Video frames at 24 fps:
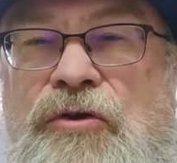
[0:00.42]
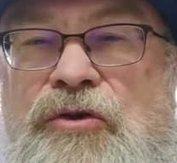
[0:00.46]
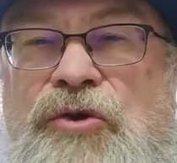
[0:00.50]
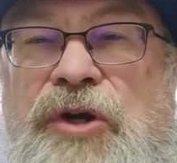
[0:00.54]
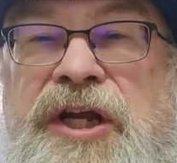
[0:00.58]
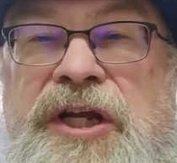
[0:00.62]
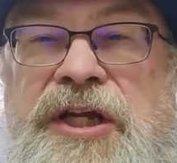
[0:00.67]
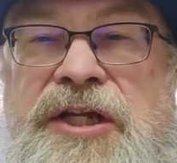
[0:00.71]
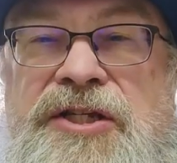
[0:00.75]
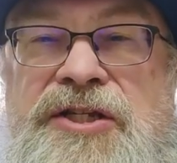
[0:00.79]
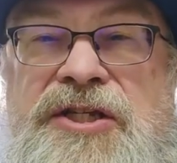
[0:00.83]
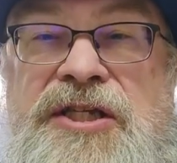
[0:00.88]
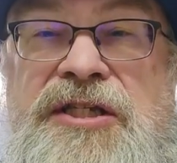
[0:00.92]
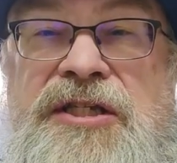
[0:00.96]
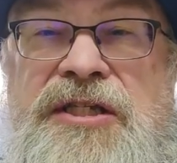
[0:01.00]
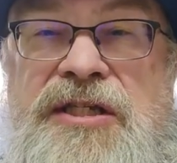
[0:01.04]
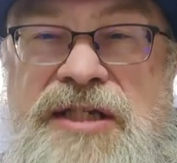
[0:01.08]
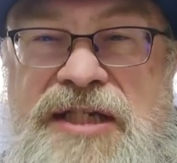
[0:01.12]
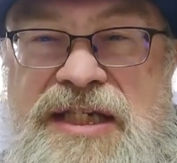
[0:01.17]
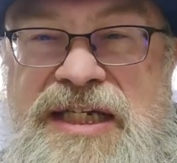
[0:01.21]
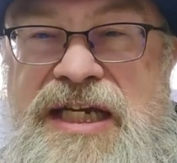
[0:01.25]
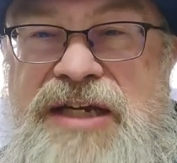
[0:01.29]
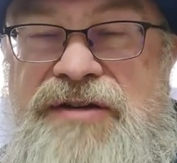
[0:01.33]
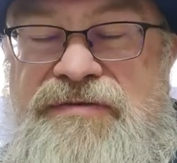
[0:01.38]
Greetings, this is
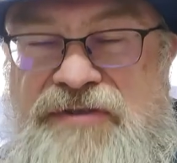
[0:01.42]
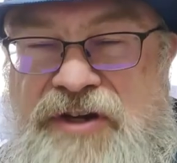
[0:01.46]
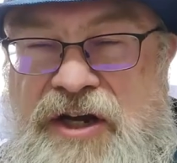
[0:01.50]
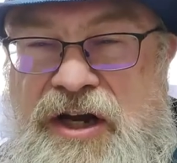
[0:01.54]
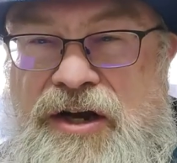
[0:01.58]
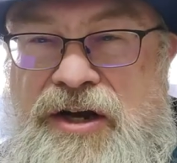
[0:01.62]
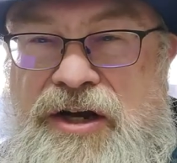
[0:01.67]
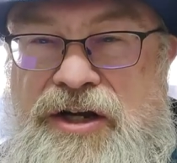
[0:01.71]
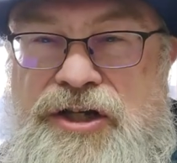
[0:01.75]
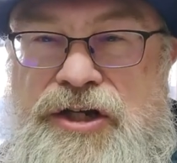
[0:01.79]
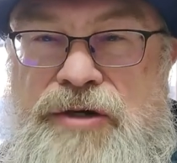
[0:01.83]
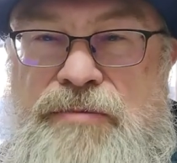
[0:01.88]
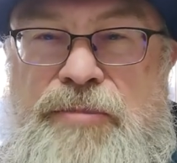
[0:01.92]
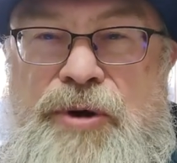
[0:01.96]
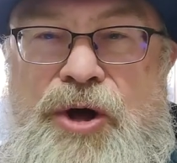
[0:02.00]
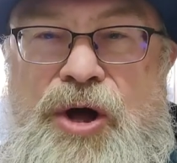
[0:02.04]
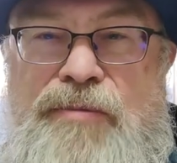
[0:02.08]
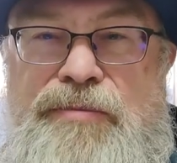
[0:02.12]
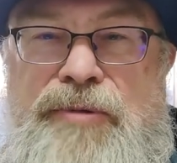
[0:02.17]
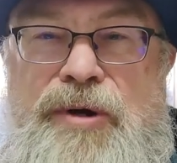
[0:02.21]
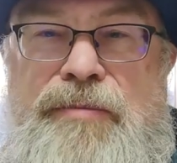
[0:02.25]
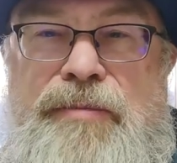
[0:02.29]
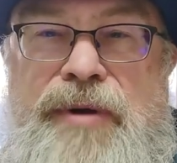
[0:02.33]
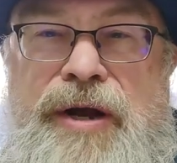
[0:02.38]
Steve Carrington,
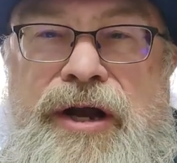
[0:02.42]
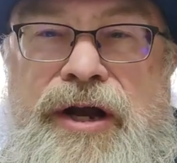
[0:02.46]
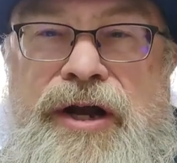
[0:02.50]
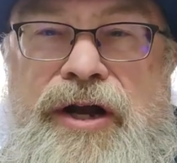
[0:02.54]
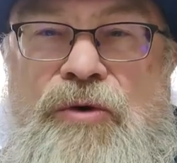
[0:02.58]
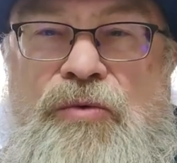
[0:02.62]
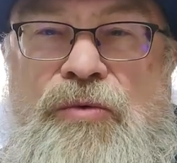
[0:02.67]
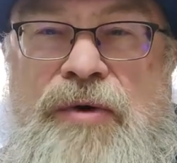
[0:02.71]
Palmer Mayor,